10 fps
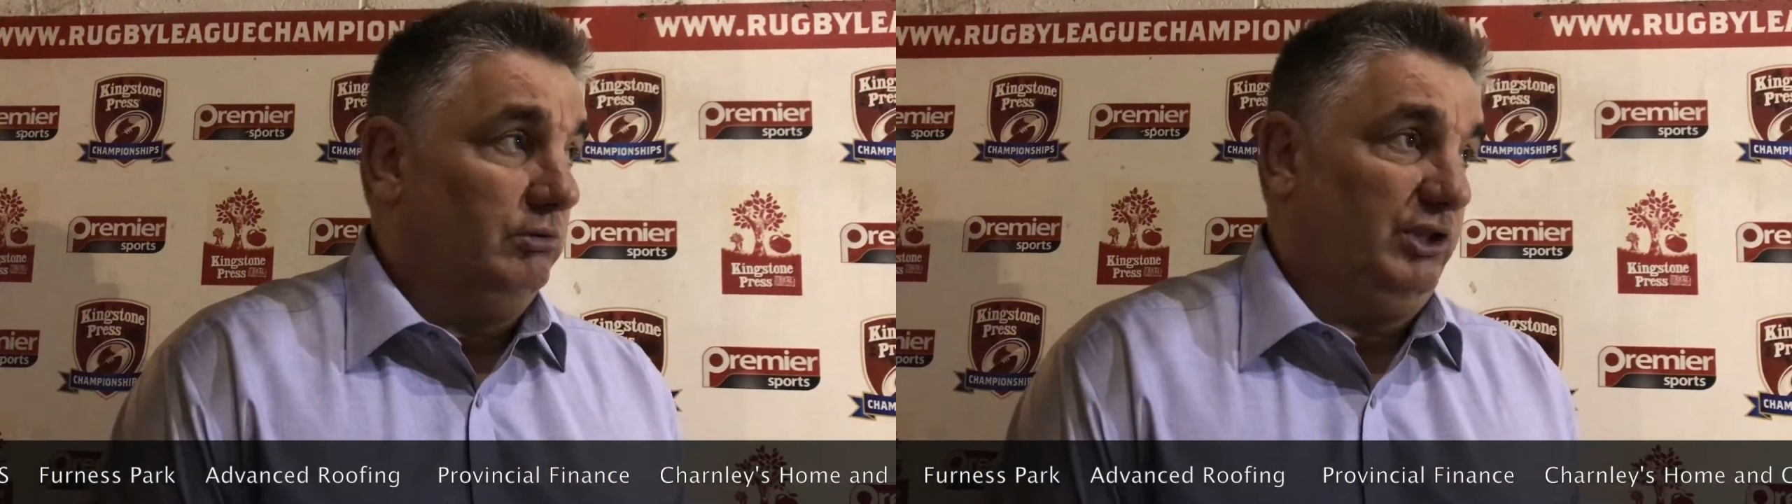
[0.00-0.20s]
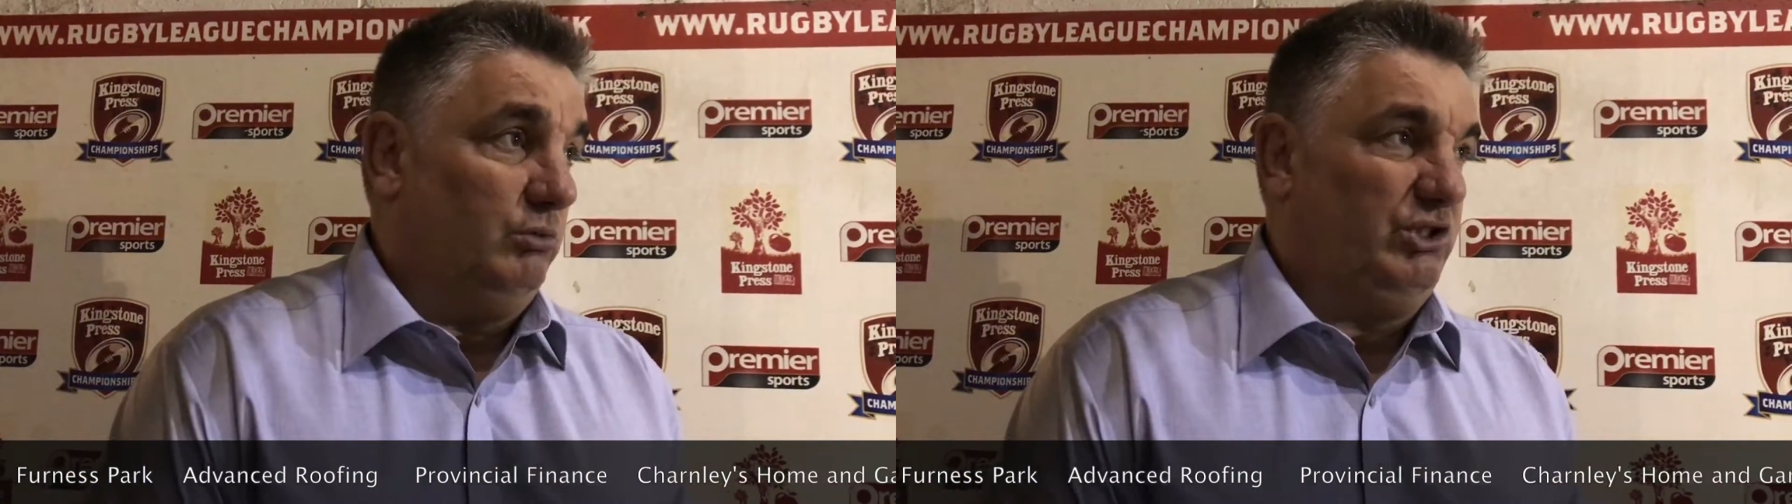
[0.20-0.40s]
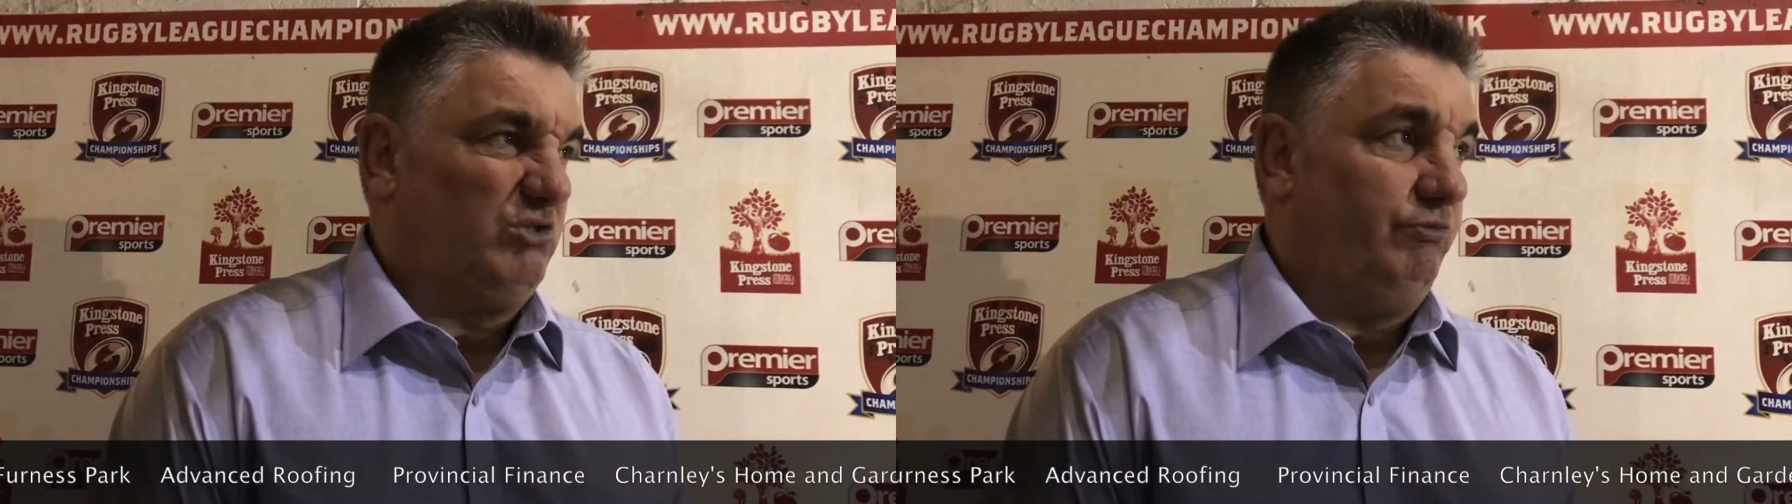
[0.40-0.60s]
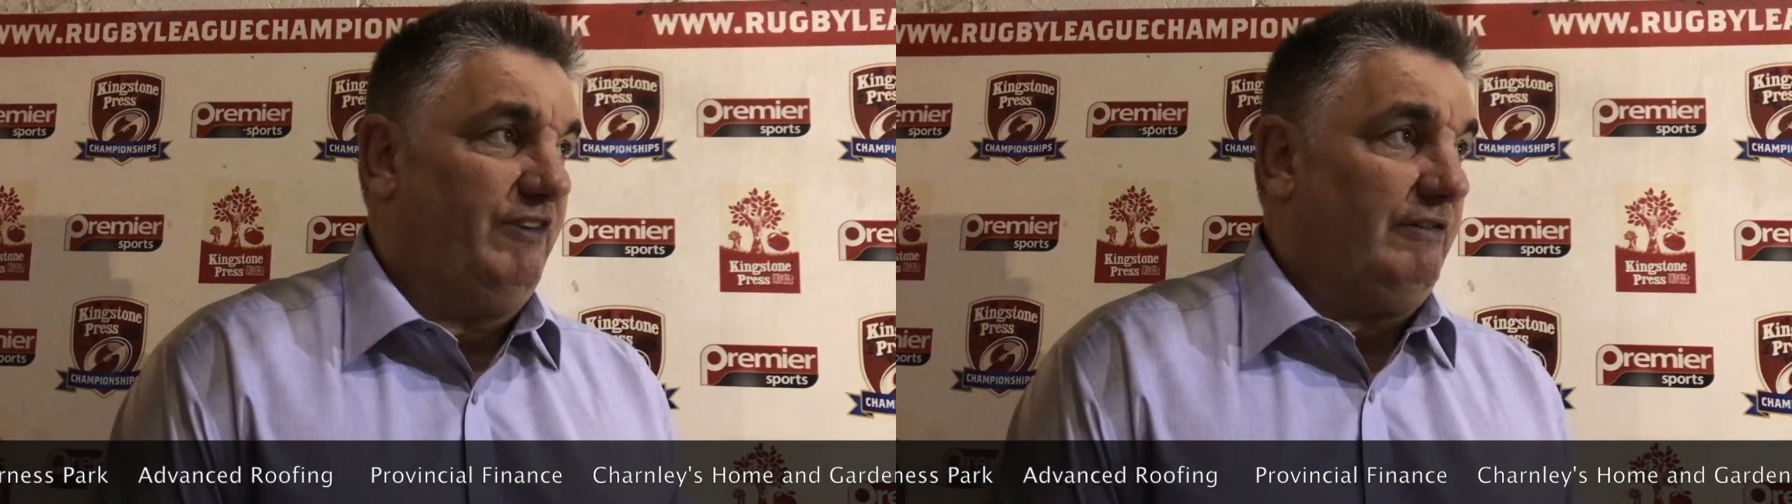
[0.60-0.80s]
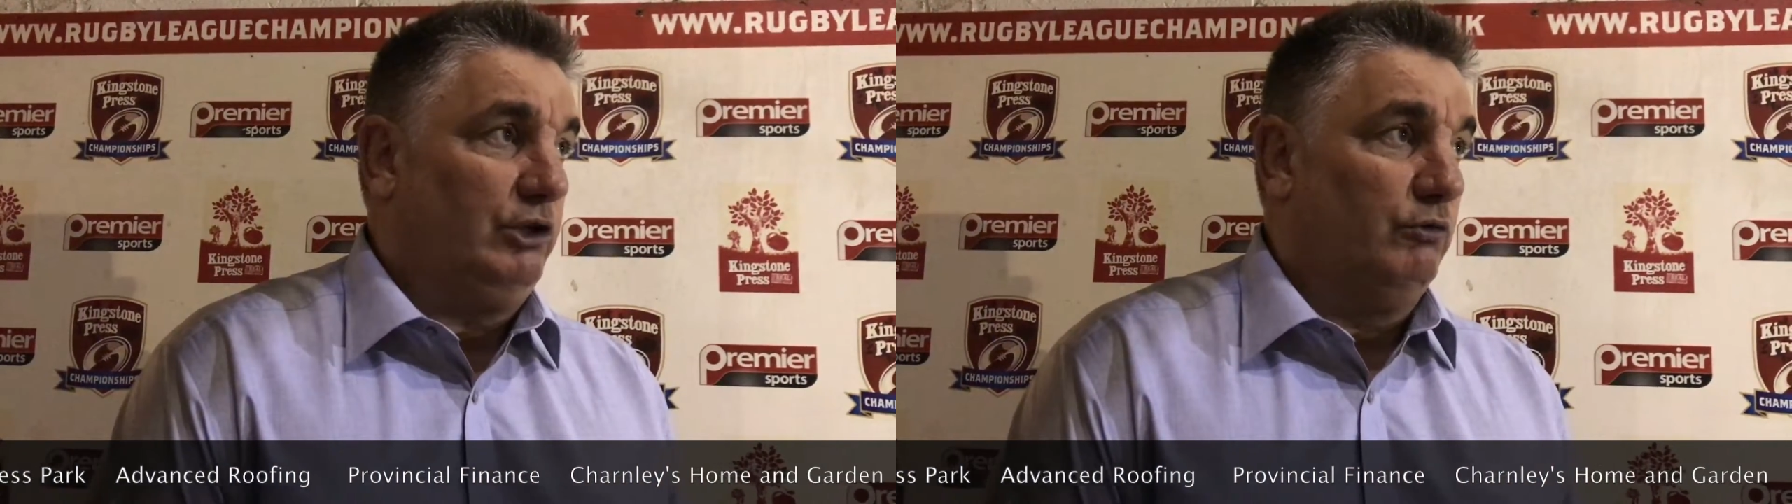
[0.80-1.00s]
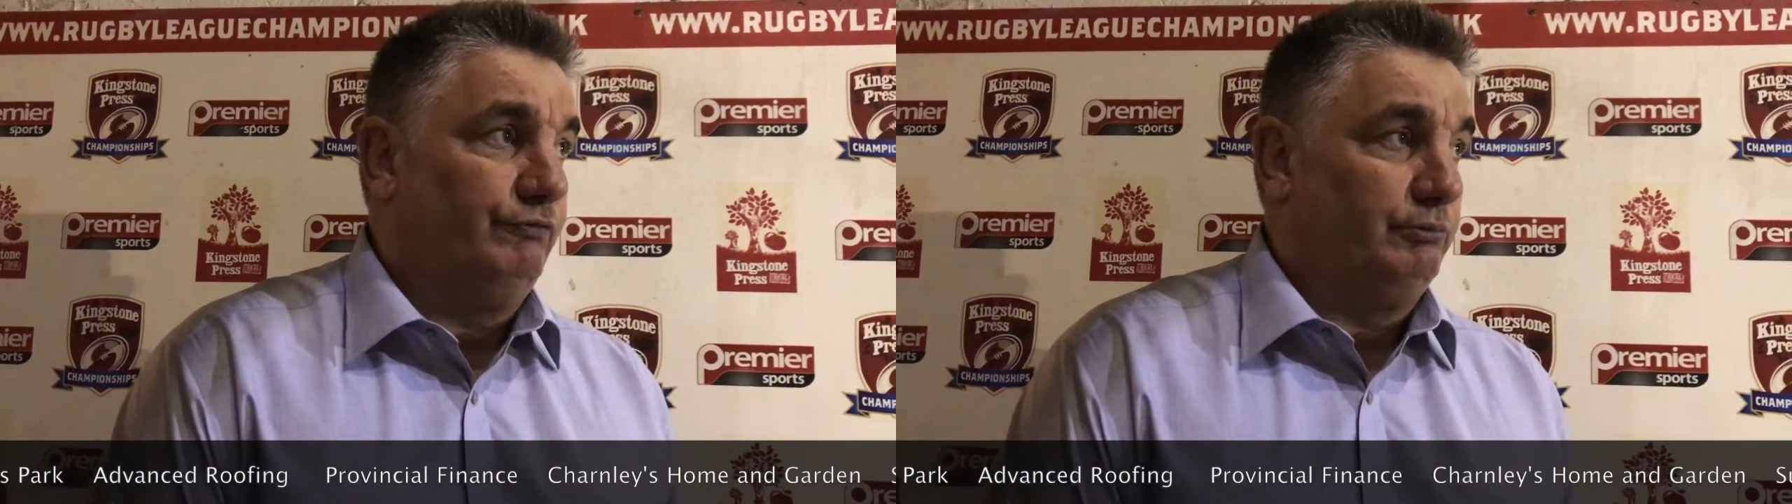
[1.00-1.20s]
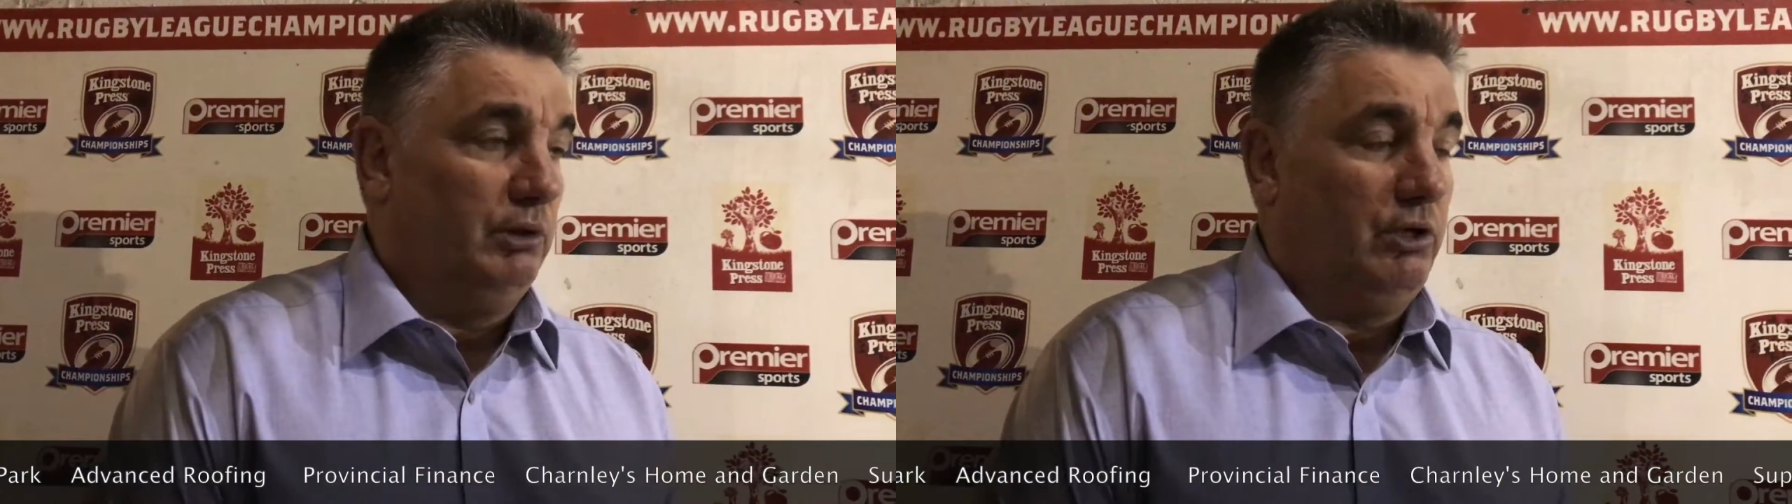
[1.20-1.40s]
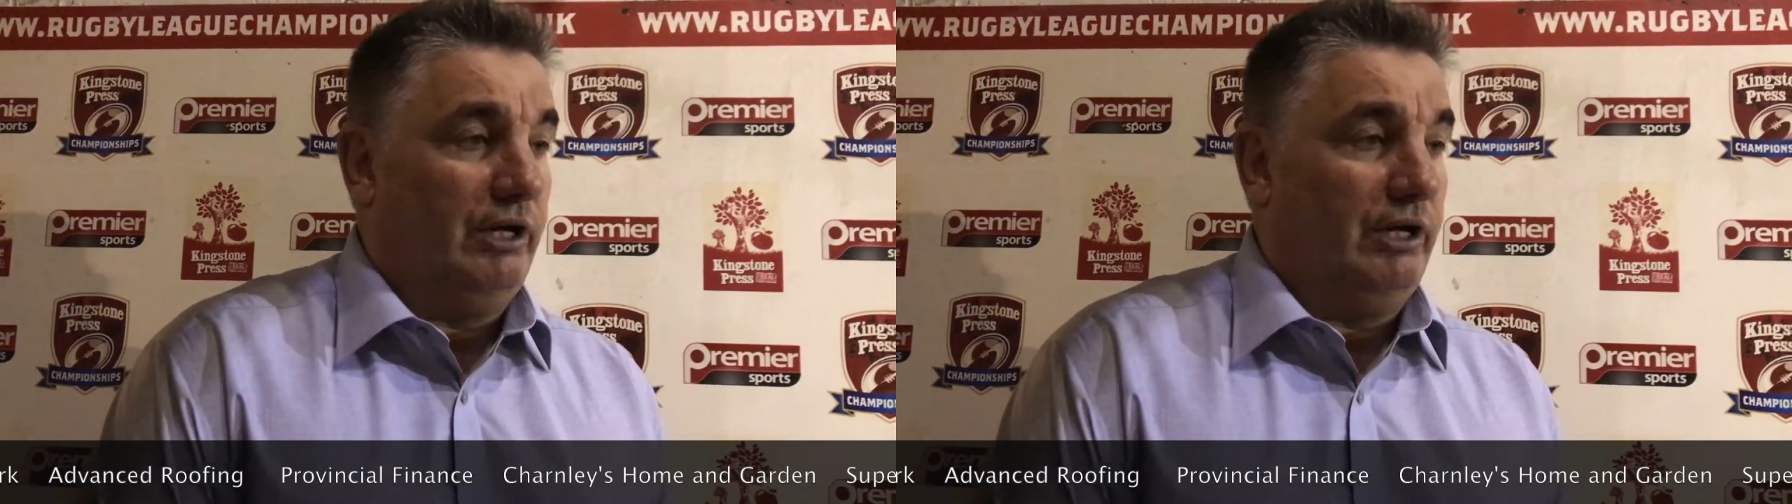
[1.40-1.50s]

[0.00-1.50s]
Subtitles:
We're just very comfortable